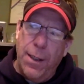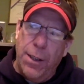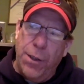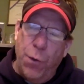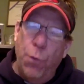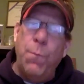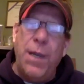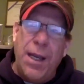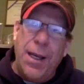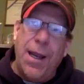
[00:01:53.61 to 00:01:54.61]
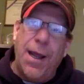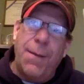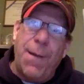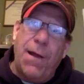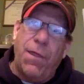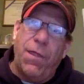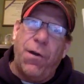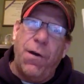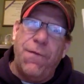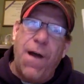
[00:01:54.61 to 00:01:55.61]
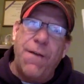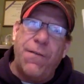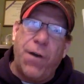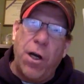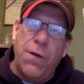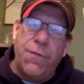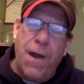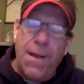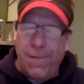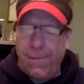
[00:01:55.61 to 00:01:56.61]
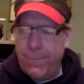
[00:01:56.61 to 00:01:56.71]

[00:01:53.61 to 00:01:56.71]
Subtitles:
you, me, and about 35 of our good friends?